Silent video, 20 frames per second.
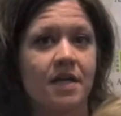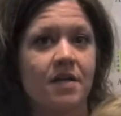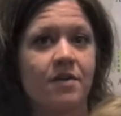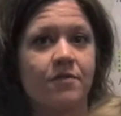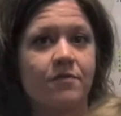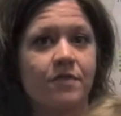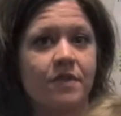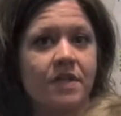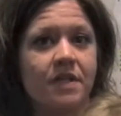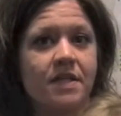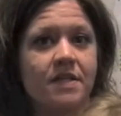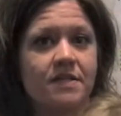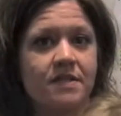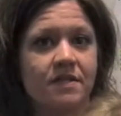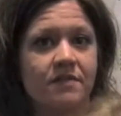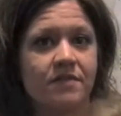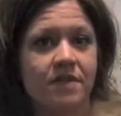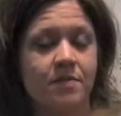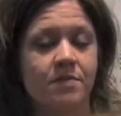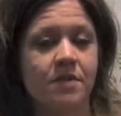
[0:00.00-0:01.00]
I don't feel like he's
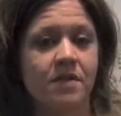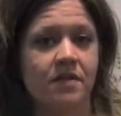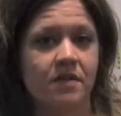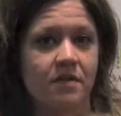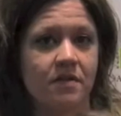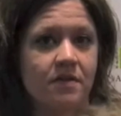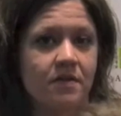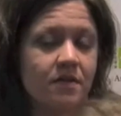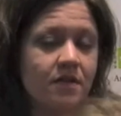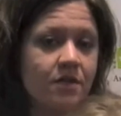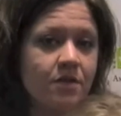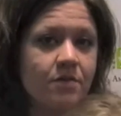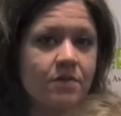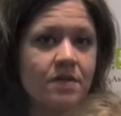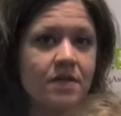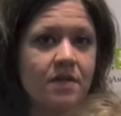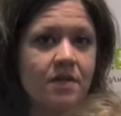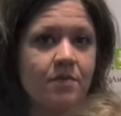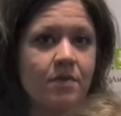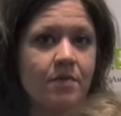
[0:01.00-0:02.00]
lived up to, you know,
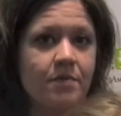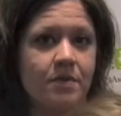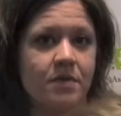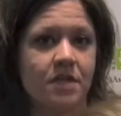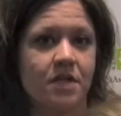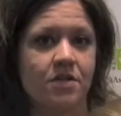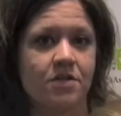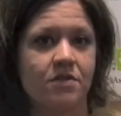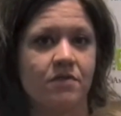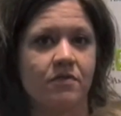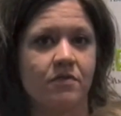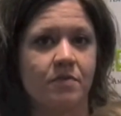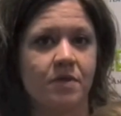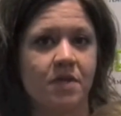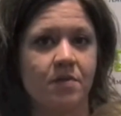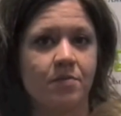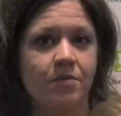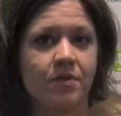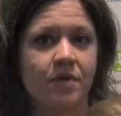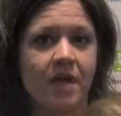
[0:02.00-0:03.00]
to that reputation of the
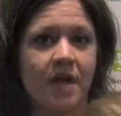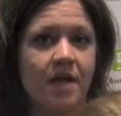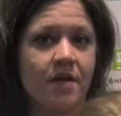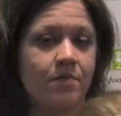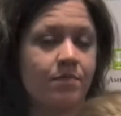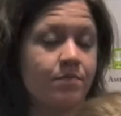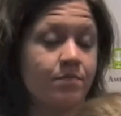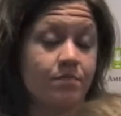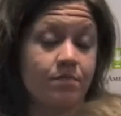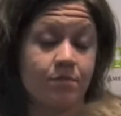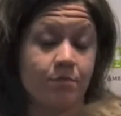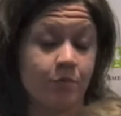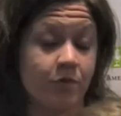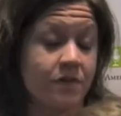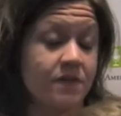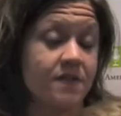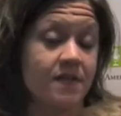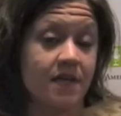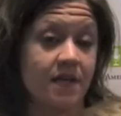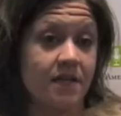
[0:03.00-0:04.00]
people. I will
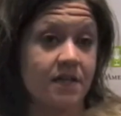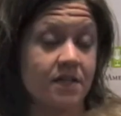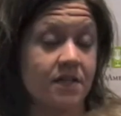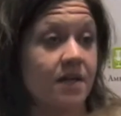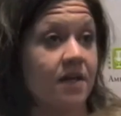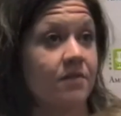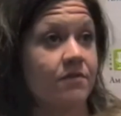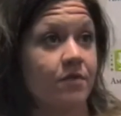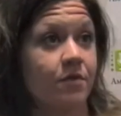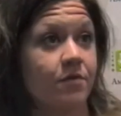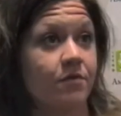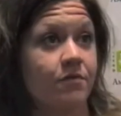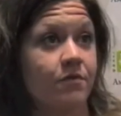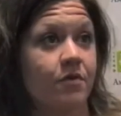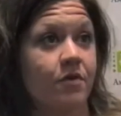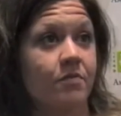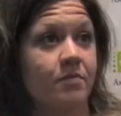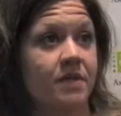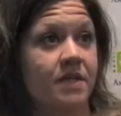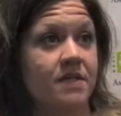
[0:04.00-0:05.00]
say I did not vote
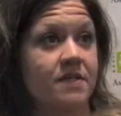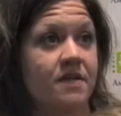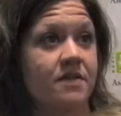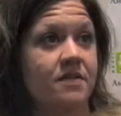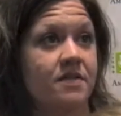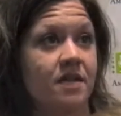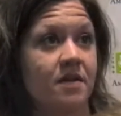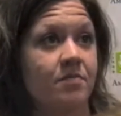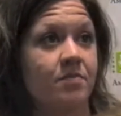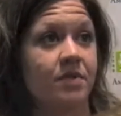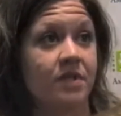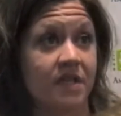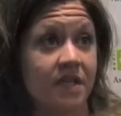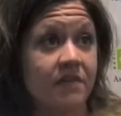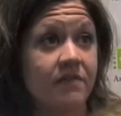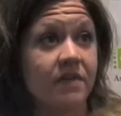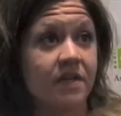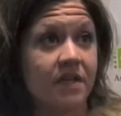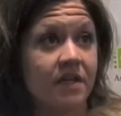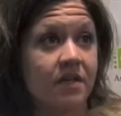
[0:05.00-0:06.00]
for him because I did not
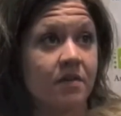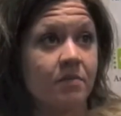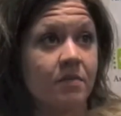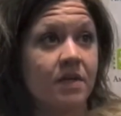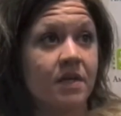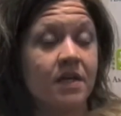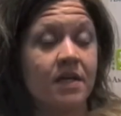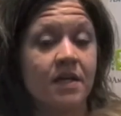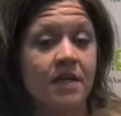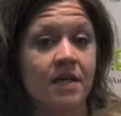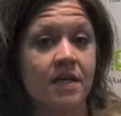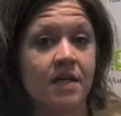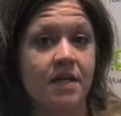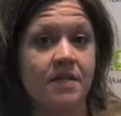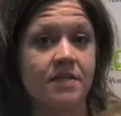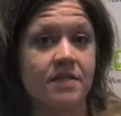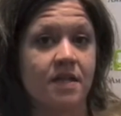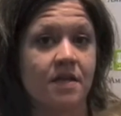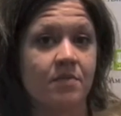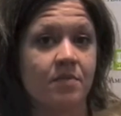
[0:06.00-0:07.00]
believe in him, and I
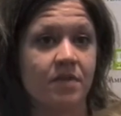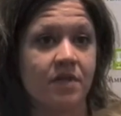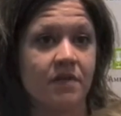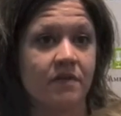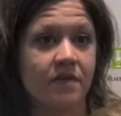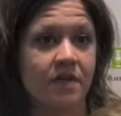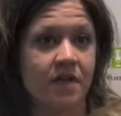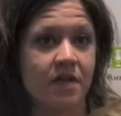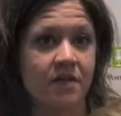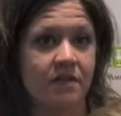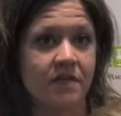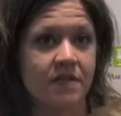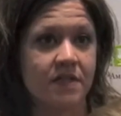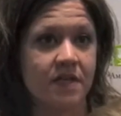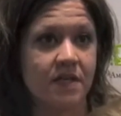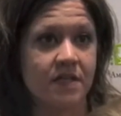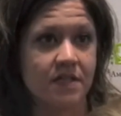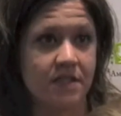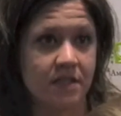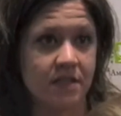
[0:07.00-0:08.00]
did not believe in any of his
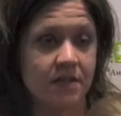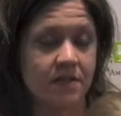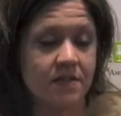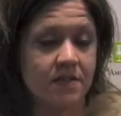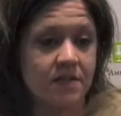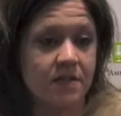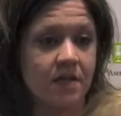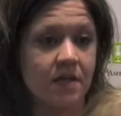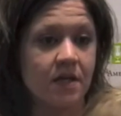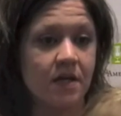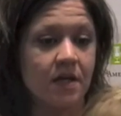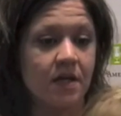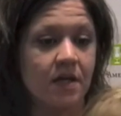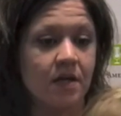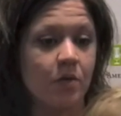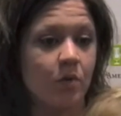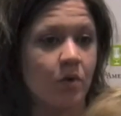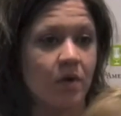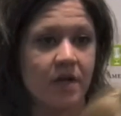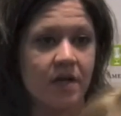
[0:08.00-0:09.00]
ideas
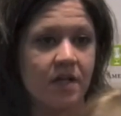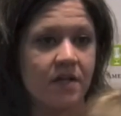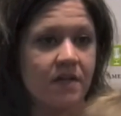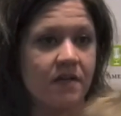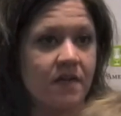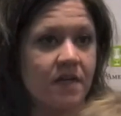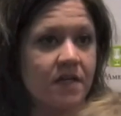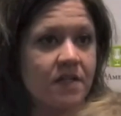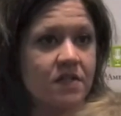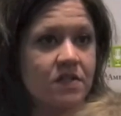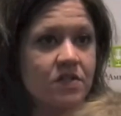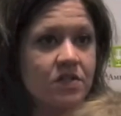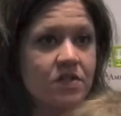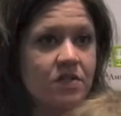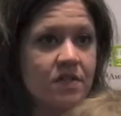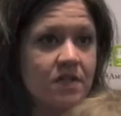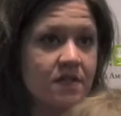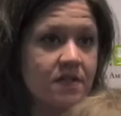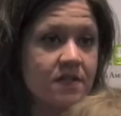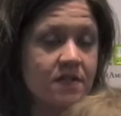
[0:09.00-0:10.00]
or anything that
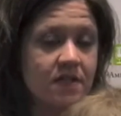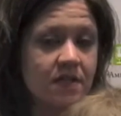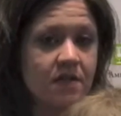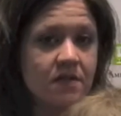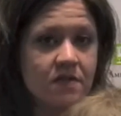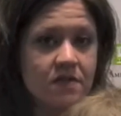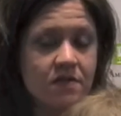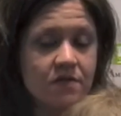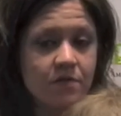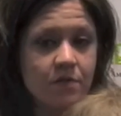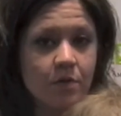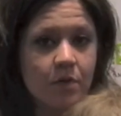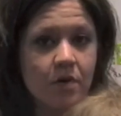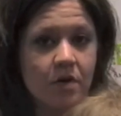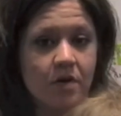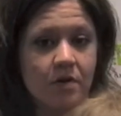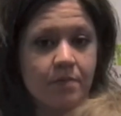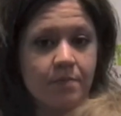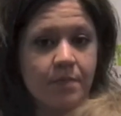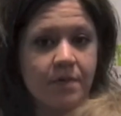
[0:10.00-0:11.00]
he stands
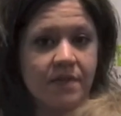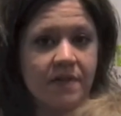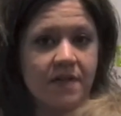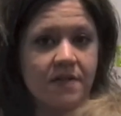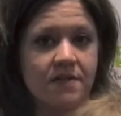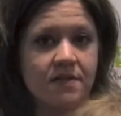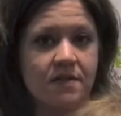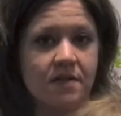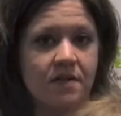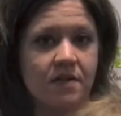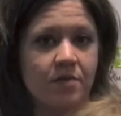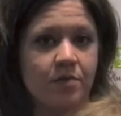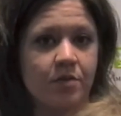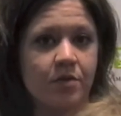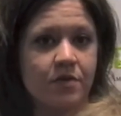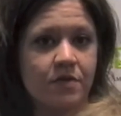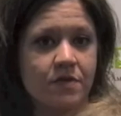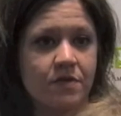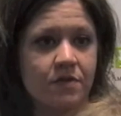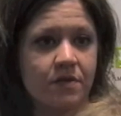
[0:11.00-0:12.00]
for, but that's nothing
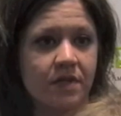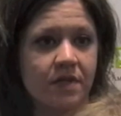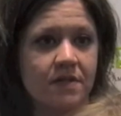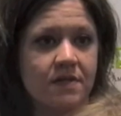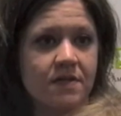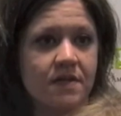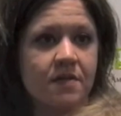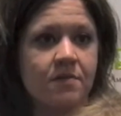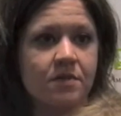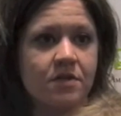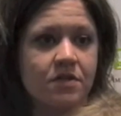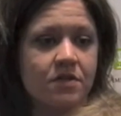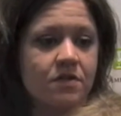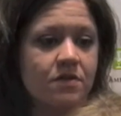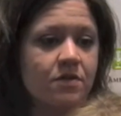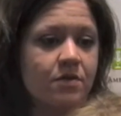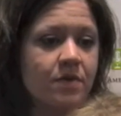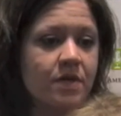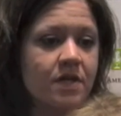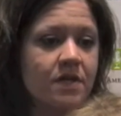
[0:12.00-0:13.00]
personal against him. It's just
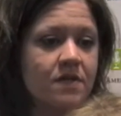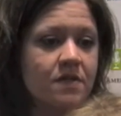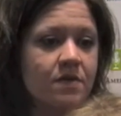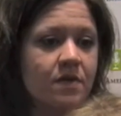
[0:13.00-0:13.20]
who he is.